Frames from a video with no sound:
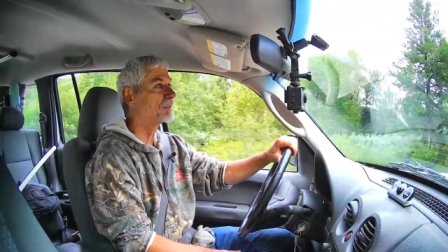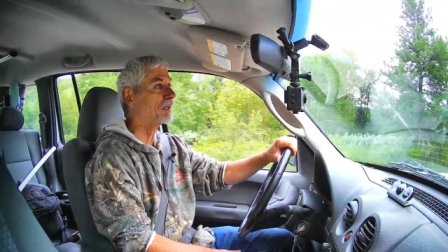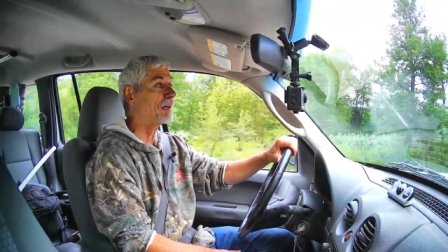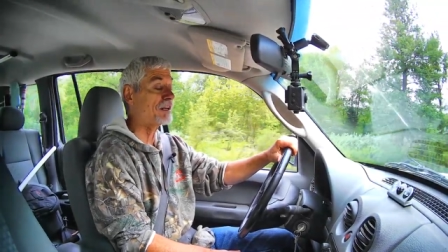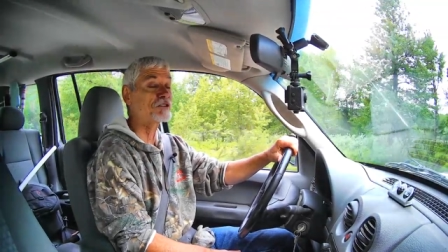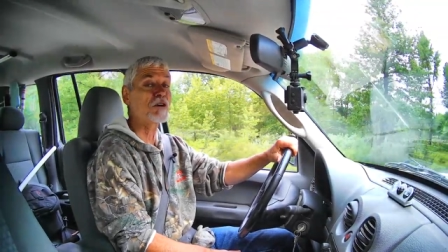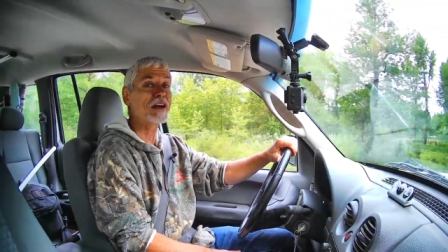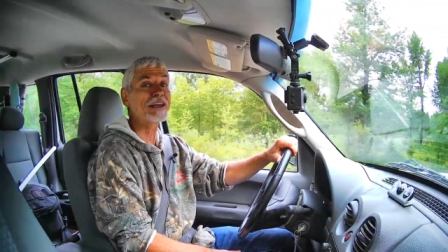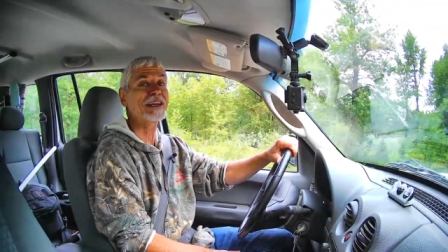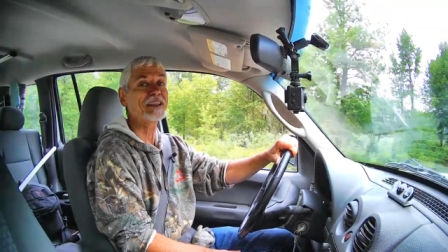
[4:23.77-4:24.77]
And I try to
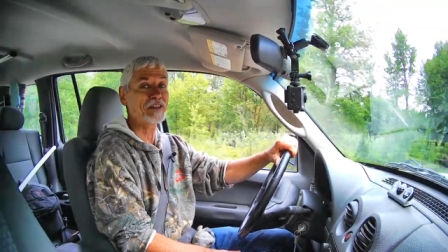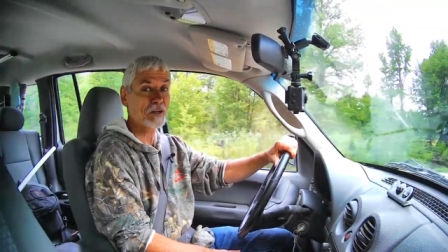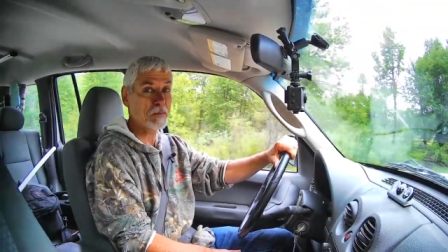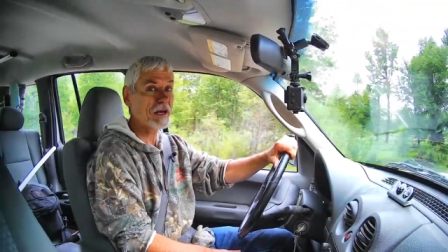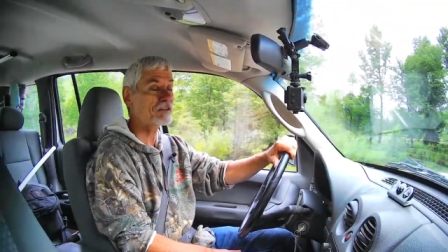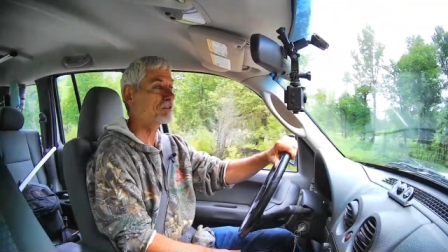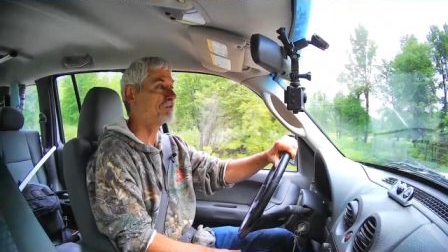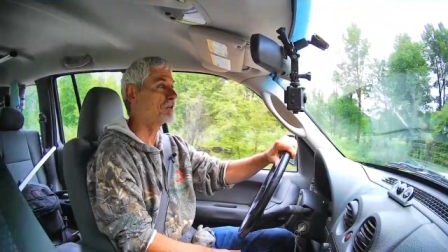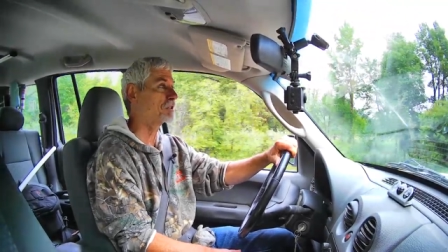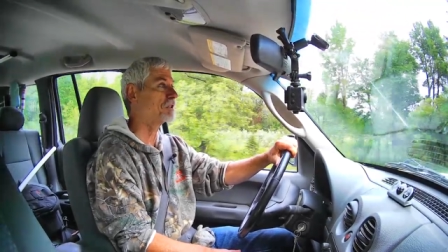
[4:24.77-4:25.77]
get the best
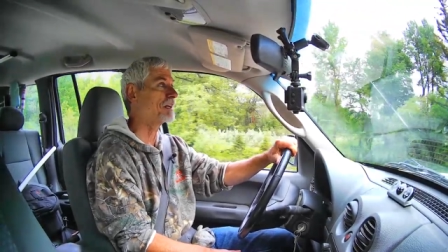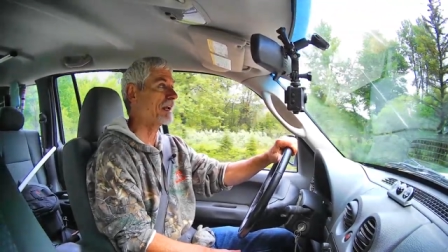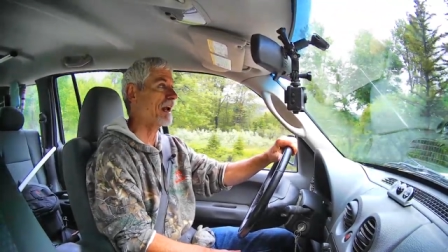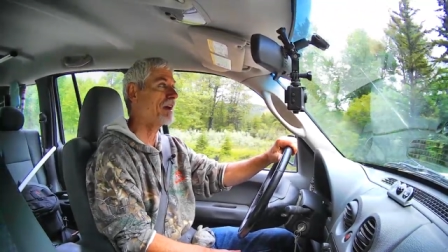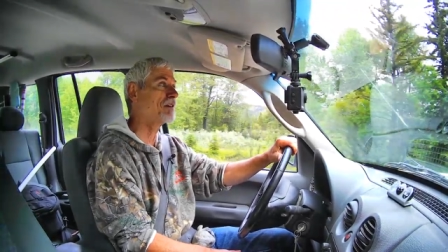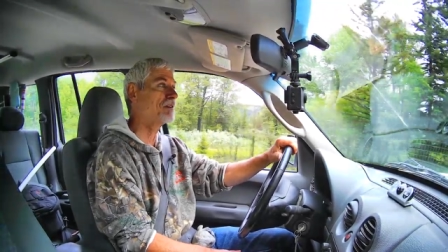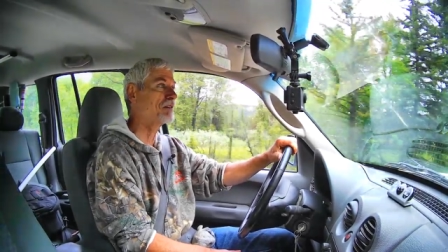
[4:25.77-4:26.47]
vehicle I can